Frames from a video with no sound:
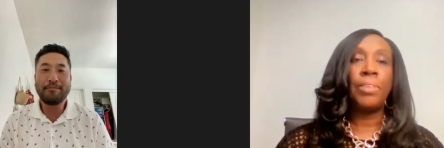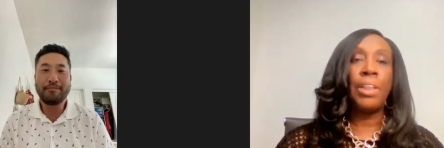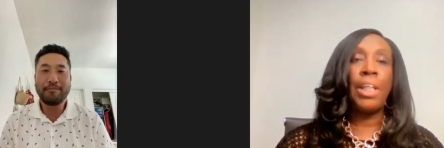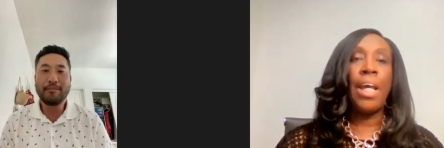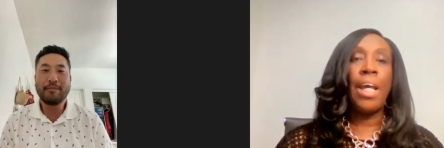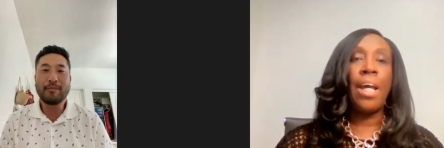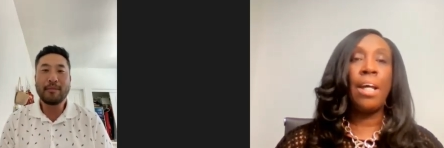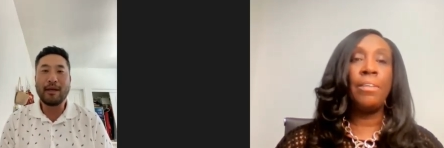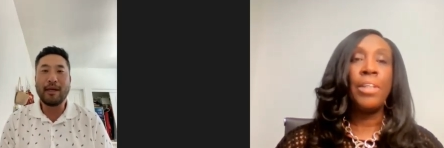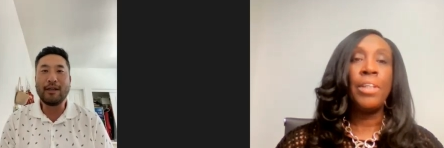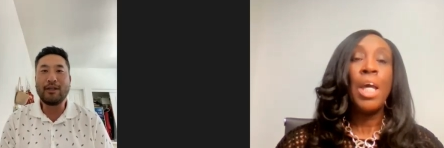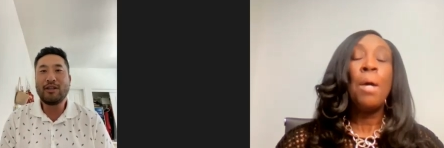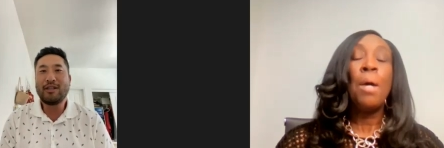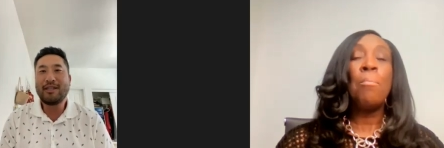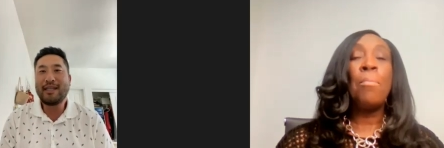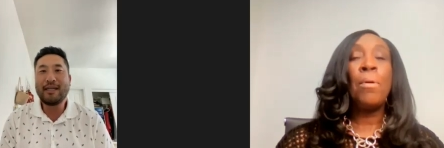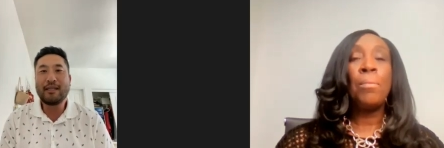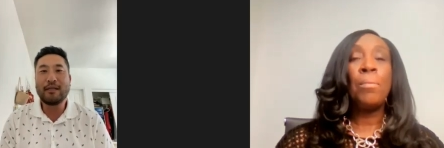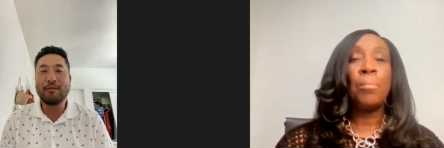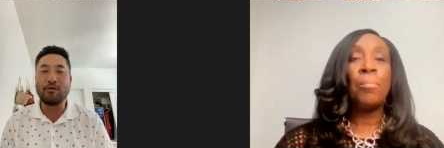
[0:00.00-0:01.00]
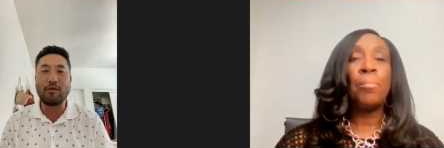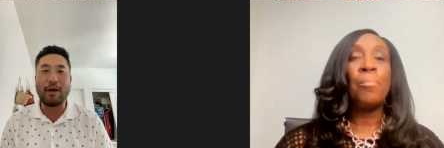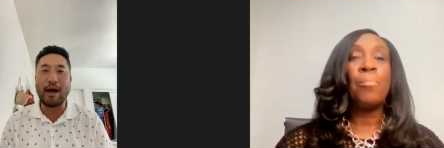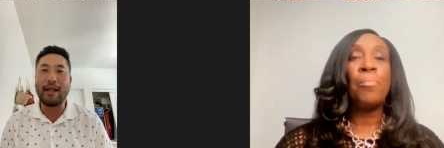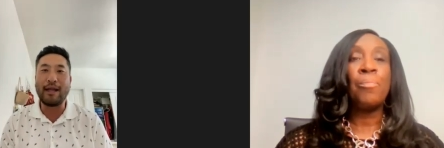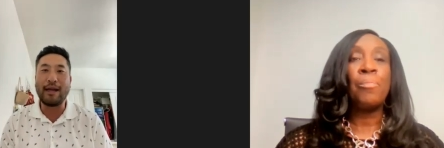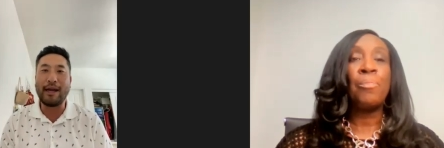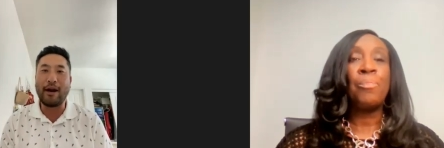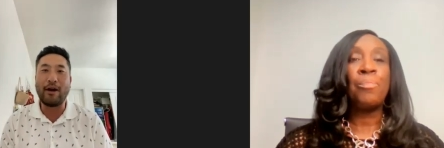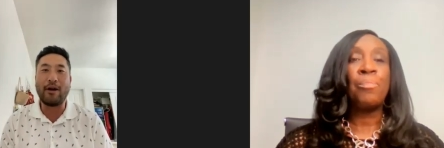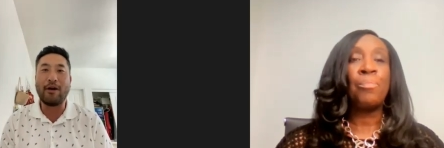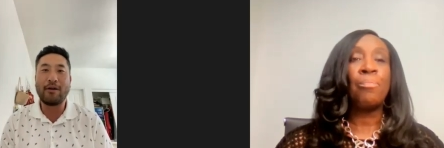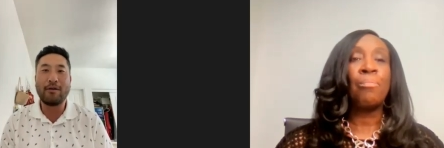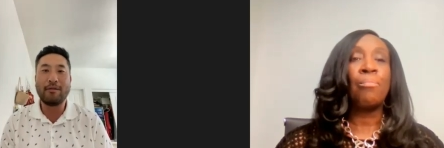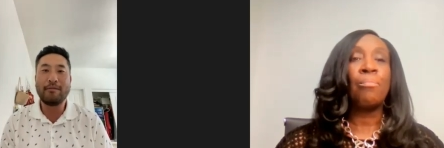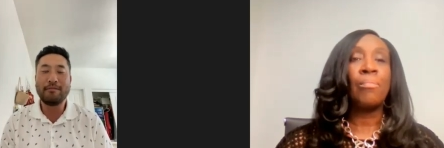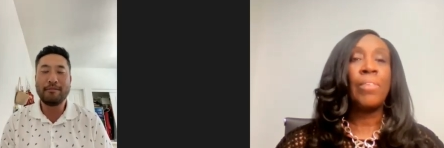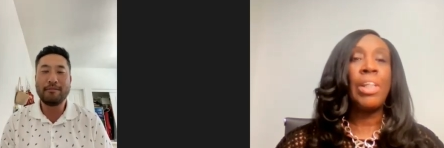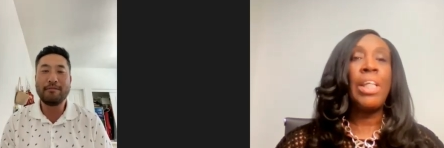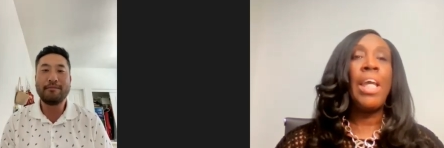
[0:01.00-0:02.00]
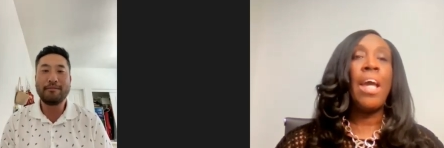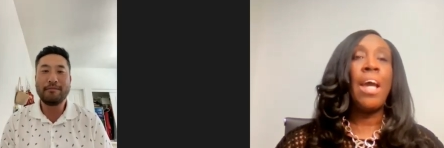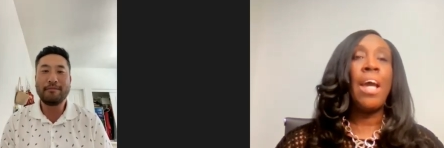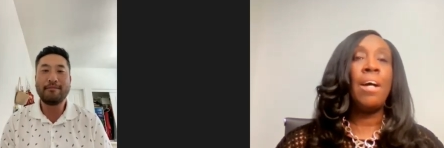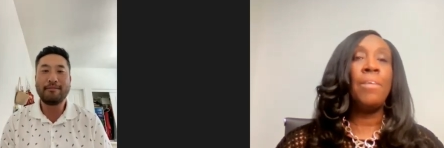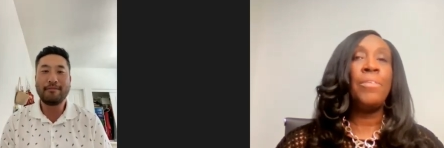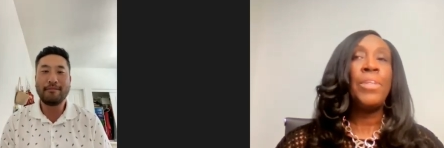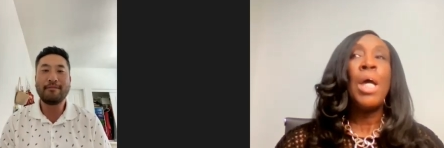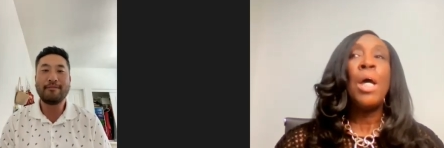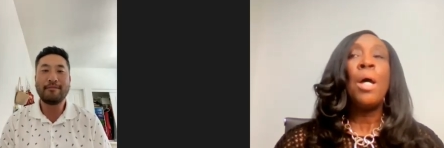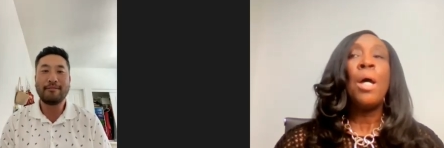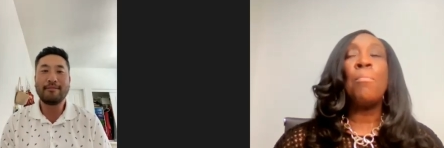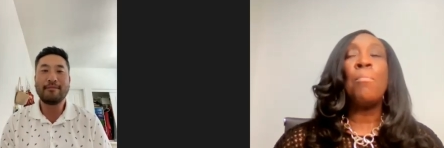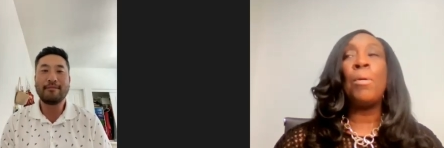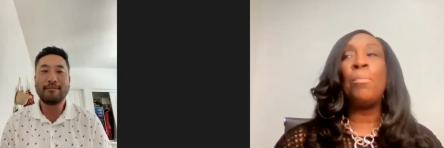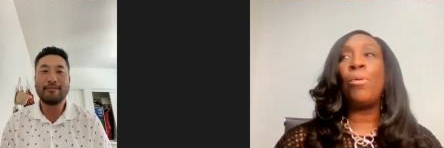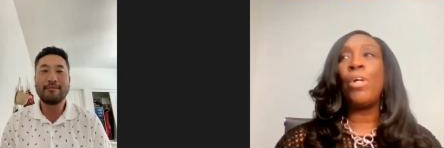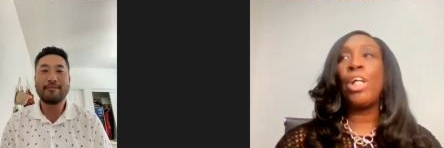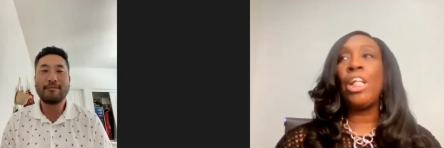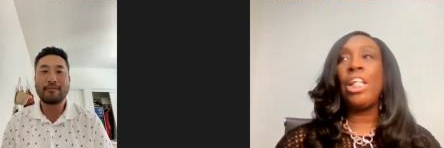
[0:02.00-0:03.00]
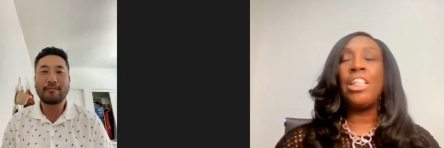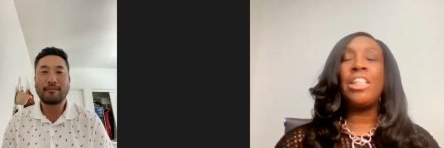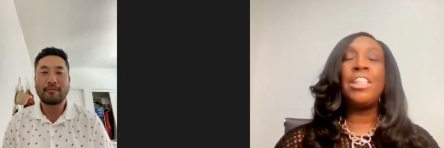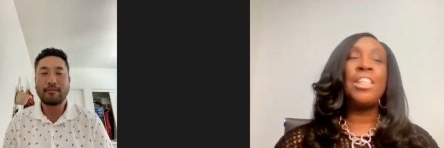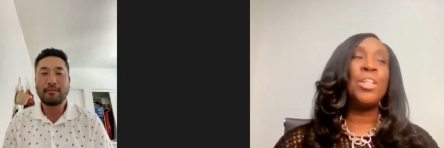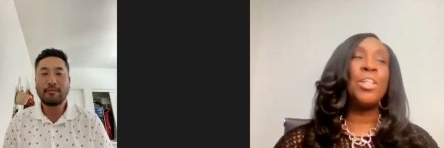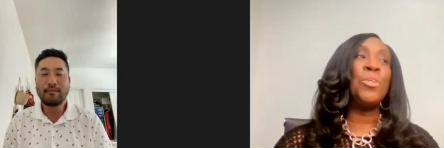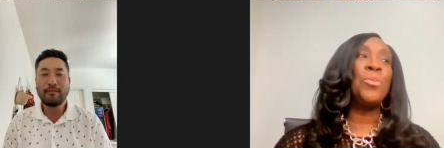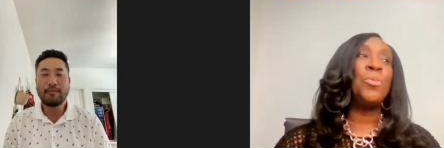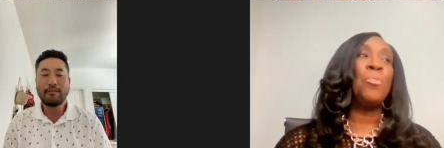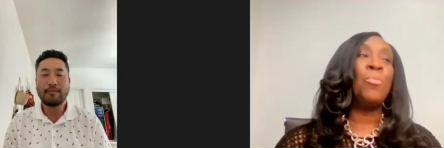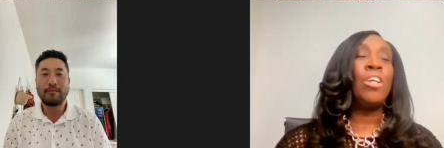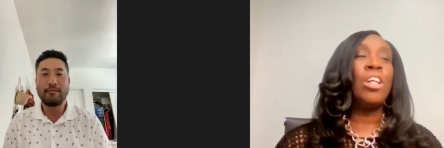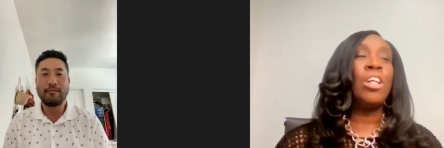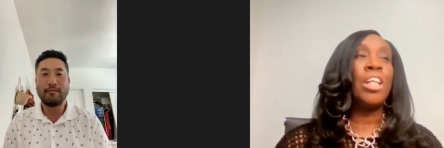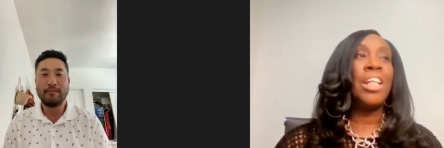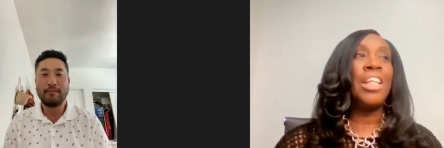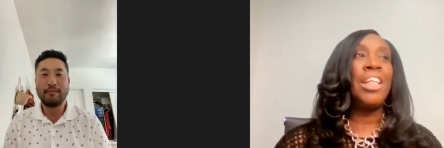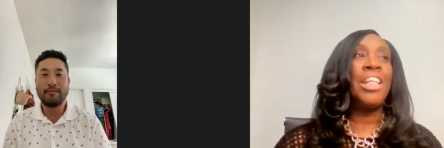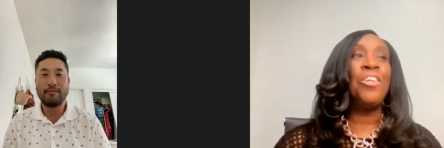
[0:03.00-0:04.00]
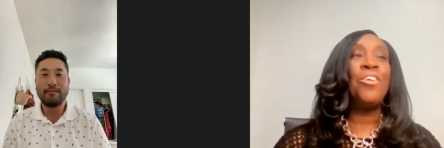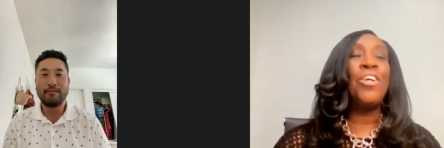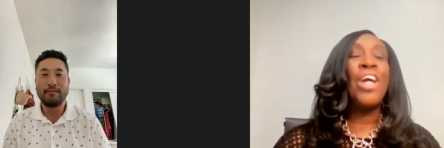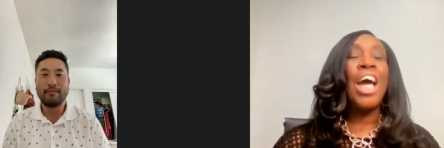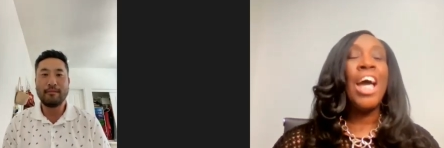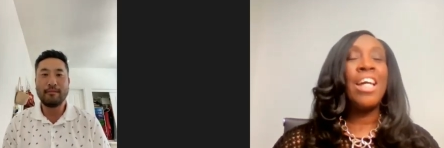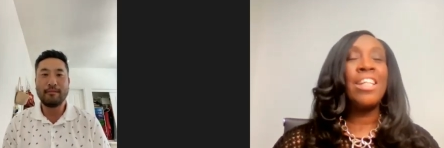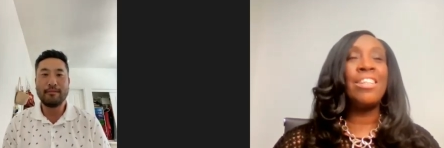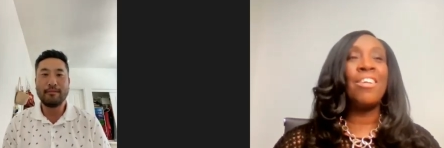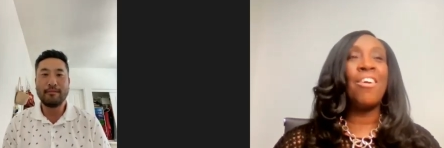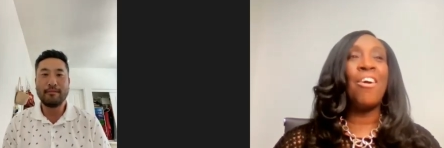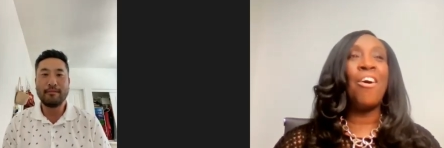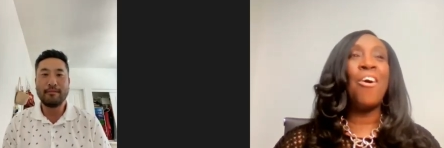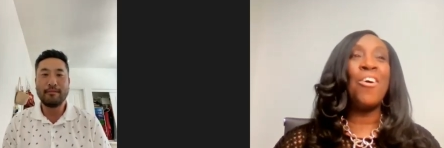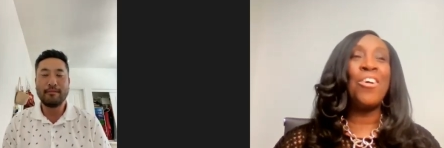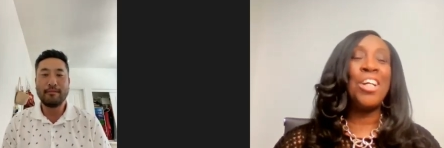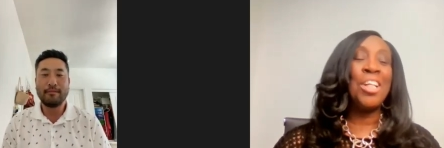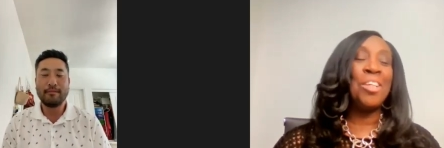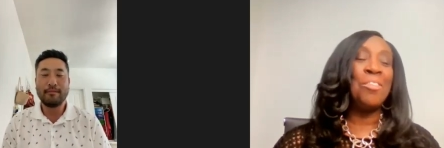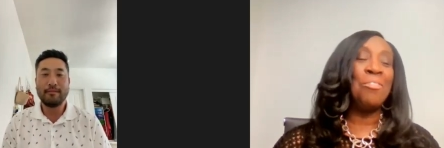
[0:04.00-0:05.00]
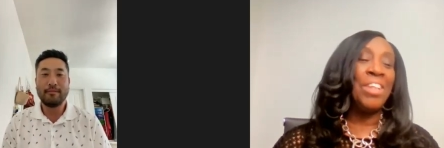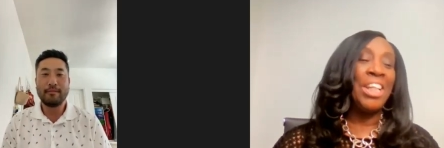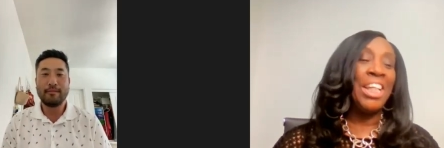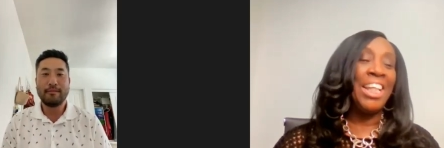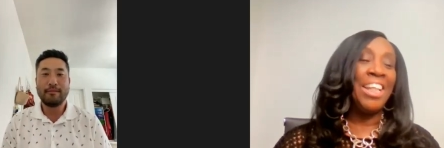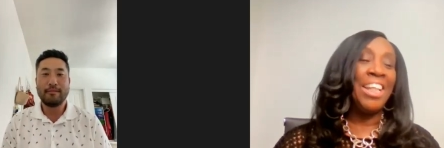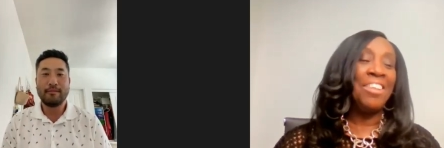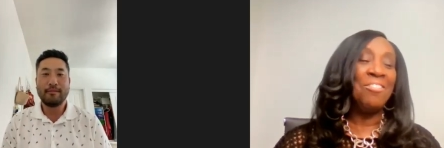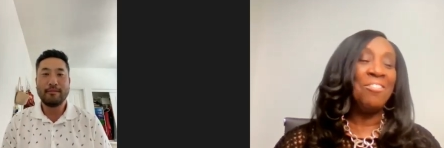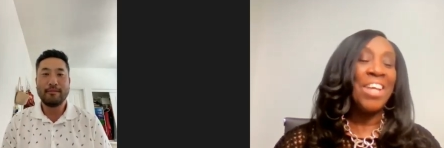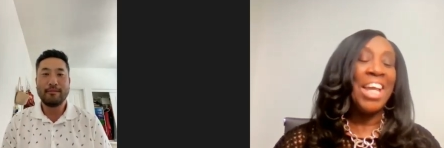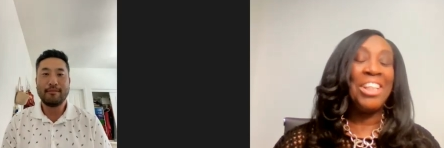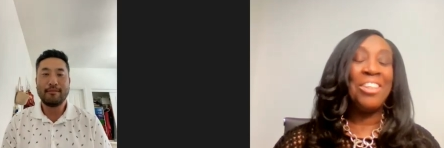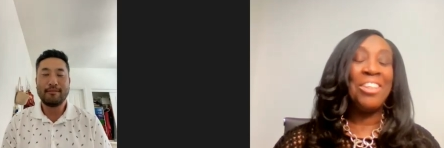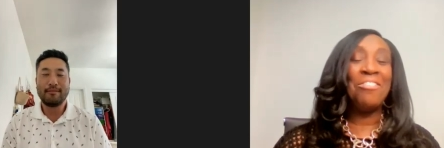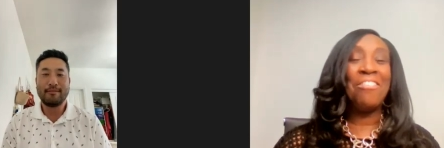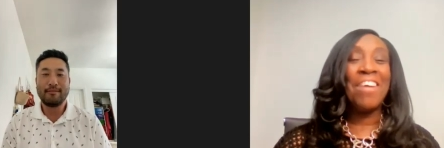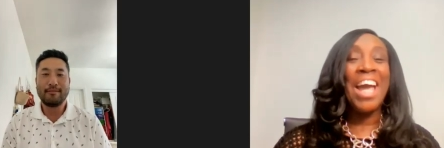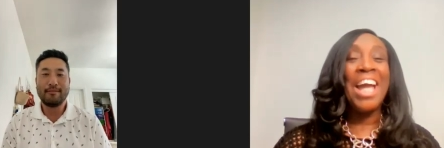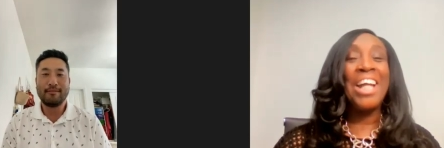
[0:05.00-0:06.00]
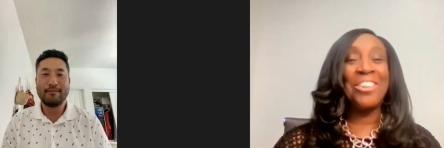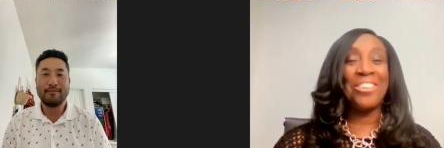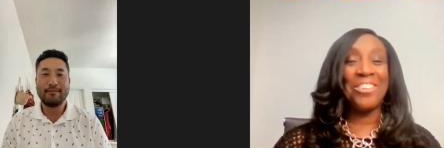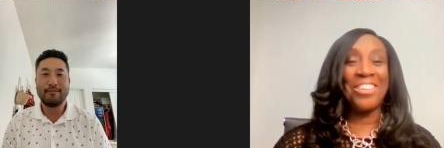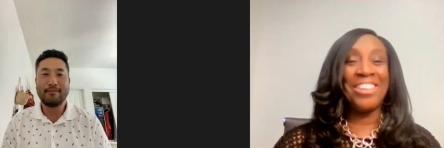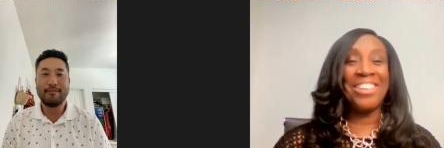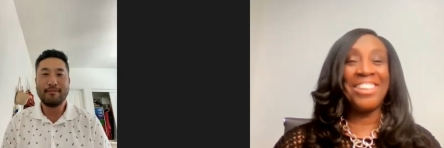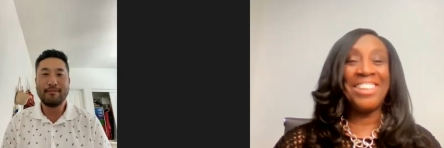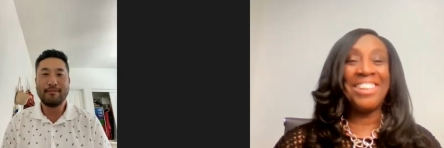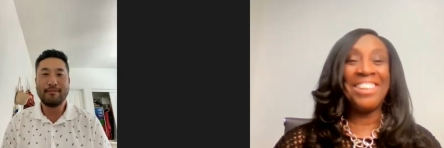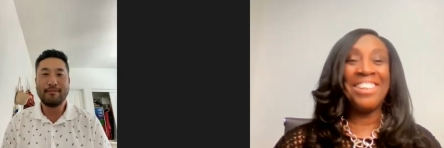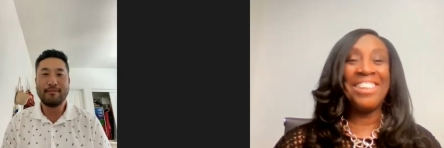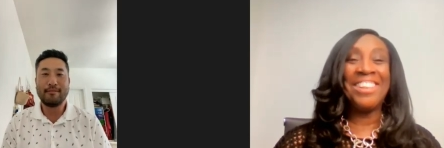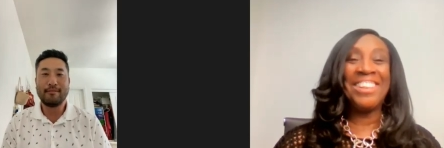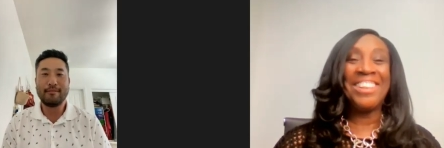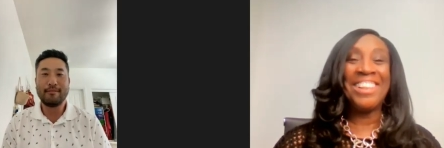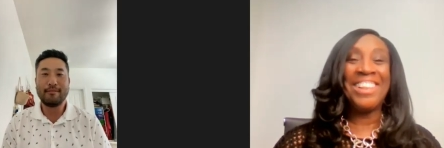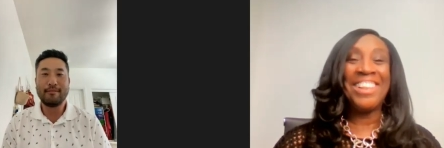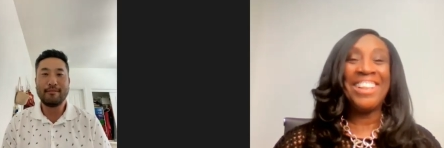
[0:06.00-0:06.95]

Speaker 1: Yeah. It's just trial and error. Yeah, but pretty soon we're you guys are all going to be manufacturers